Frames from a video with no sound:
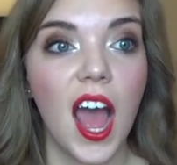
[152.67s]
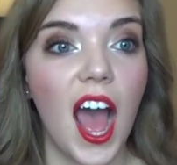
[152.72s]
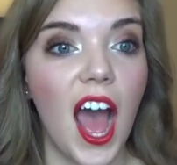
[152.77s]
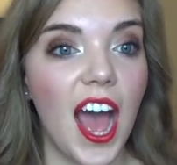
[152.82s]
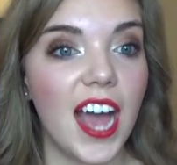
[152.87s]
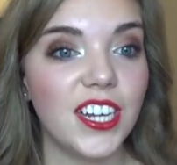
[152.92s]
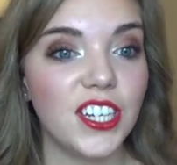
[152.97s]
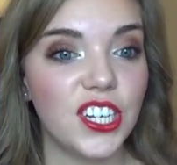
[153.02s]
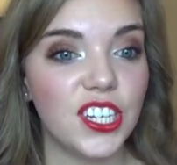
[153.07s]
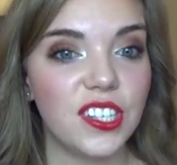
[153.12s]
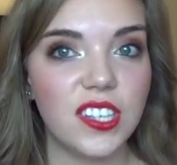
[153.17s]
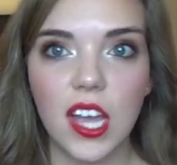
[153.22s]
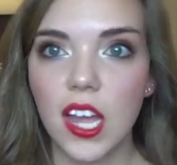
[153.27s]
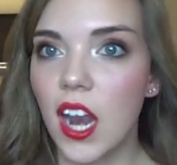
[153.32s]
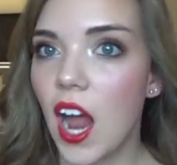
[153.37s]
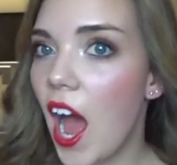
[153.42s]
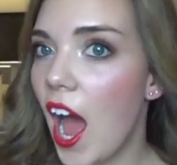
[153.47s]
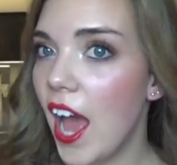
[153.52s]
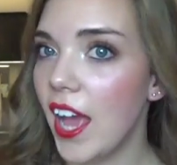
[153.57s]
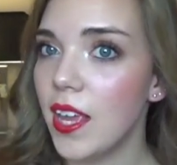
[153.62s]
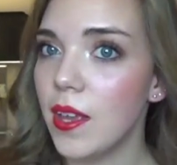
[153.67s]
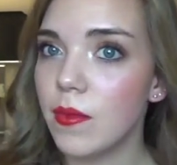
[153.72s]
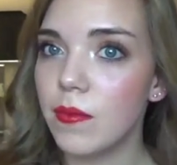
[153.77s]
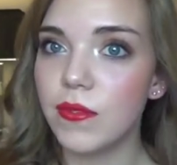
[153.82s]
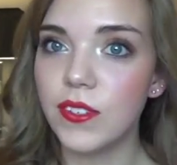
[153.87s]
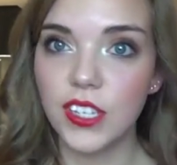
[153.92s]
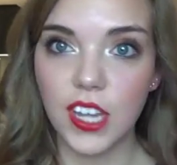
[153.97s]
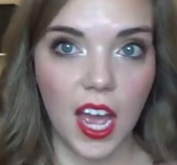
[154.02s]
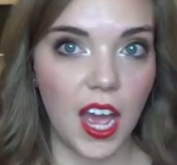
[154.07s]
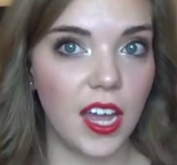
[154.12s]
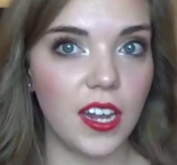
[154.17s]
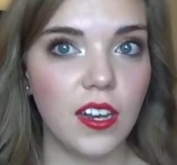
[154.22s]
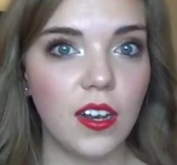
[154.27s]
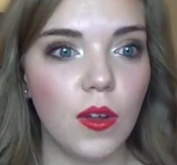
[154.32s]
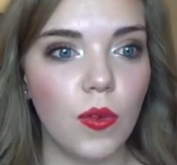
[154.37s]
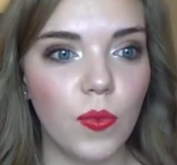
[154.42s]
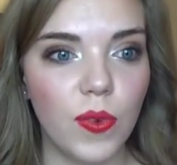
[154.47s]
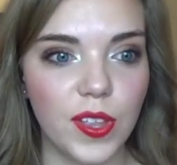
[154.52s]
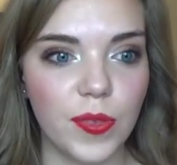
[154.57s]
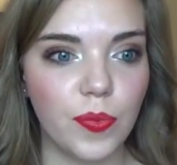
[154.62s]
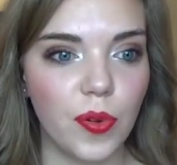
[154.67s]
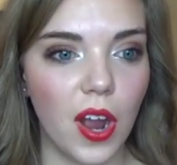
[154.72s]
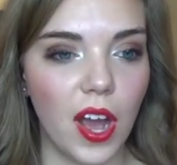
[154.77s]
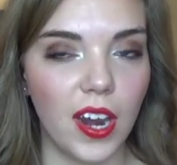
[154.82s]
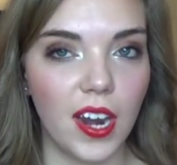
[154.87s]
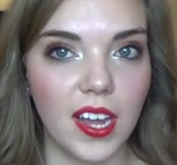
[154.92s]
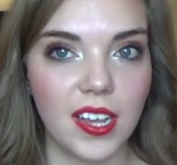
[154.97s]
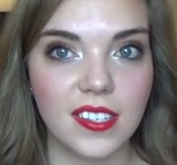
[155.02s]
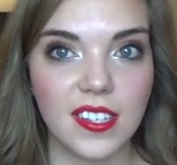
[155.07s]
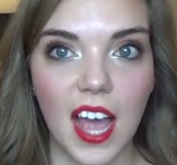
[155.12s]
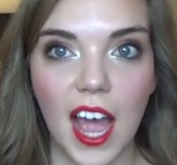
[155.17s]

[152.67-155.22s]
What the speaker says: I just said I am done with products.